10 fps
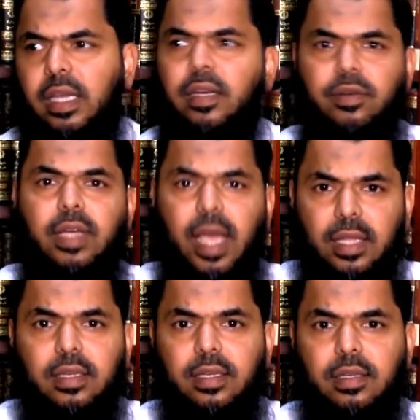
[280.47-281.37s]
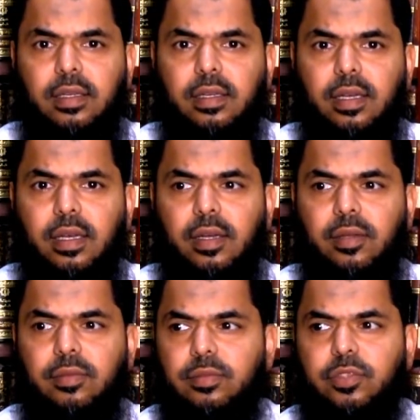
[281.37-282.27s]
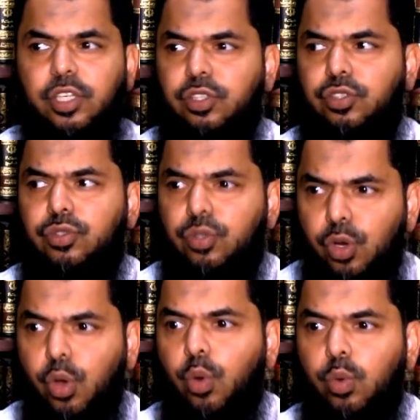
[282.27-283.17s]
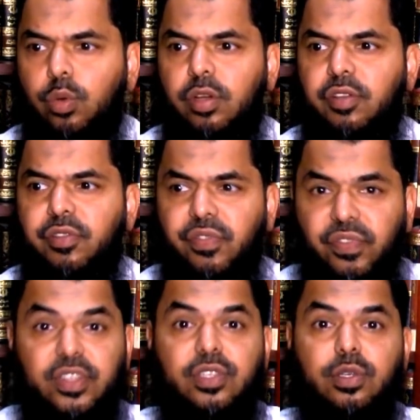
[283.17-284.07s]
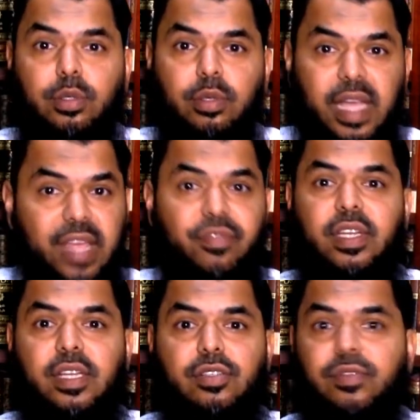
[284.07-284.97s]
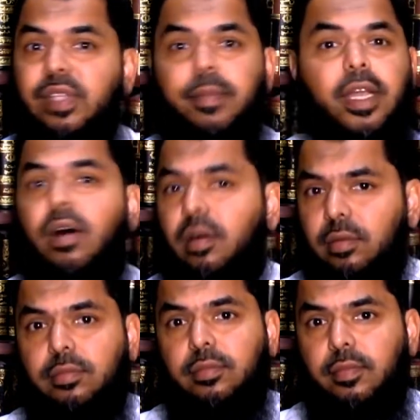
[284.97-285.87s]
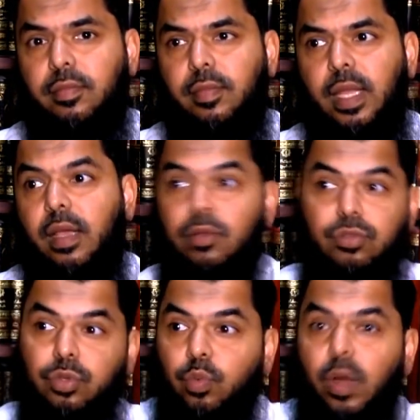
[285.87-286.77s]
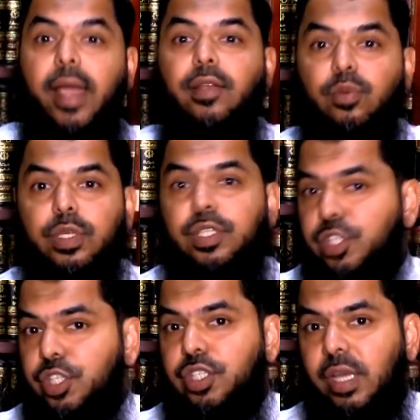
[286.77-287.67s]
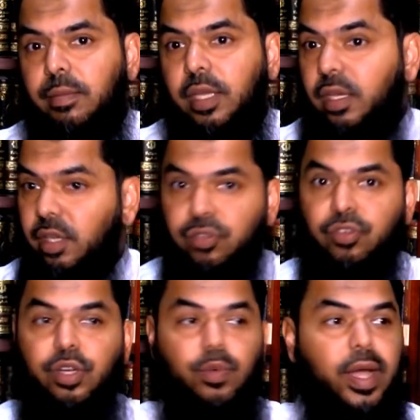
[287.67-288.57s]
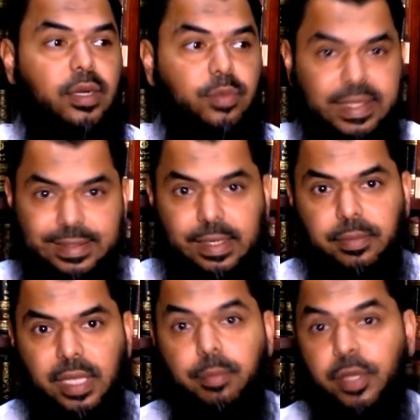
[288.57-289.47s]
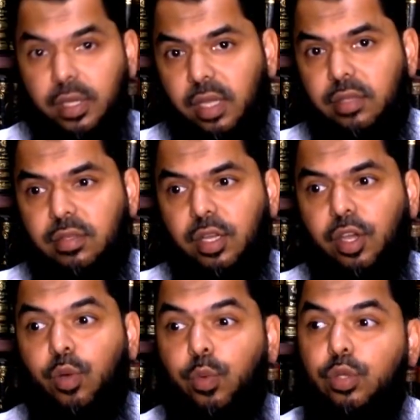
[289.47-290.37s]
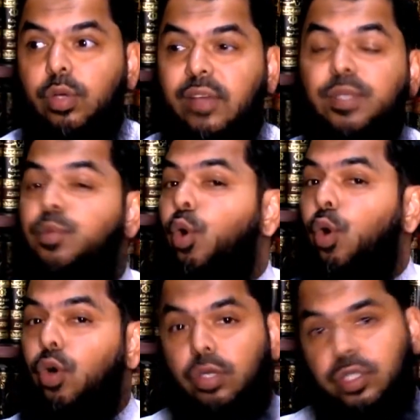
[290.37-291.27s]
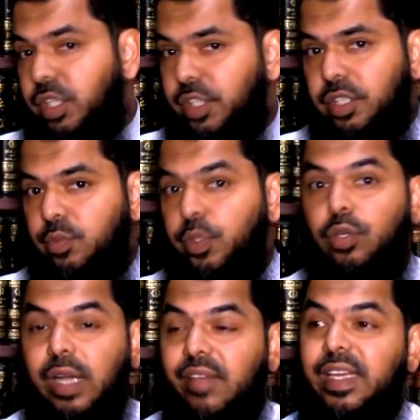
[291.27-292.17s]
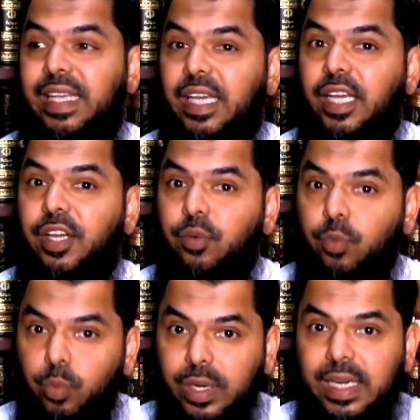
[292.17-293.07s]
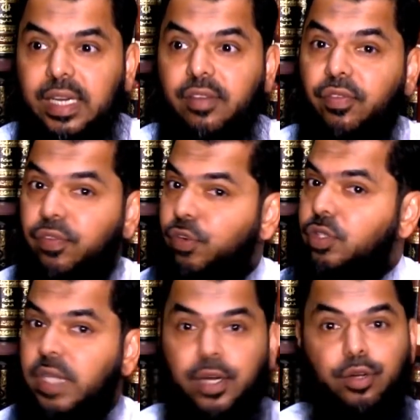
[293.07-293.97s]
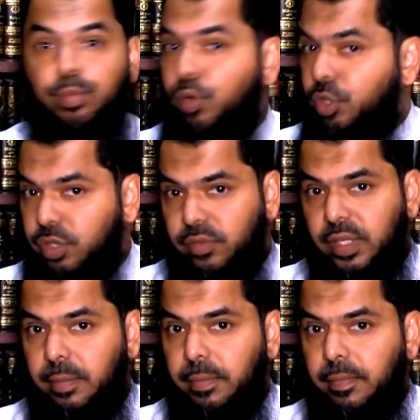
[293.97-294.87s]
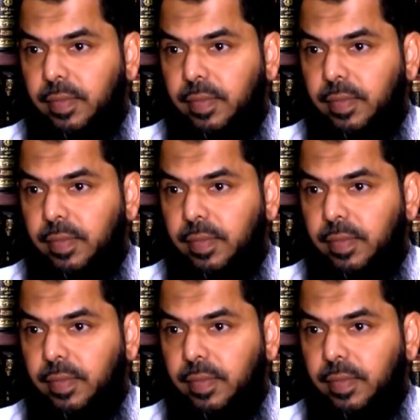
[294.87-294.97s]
in reality, uh, there is no physical evidence of them at all. So why do we teach them in history? Why do we accept them? Because we do have some oral traditions. We don't have any written first-hand reports of them.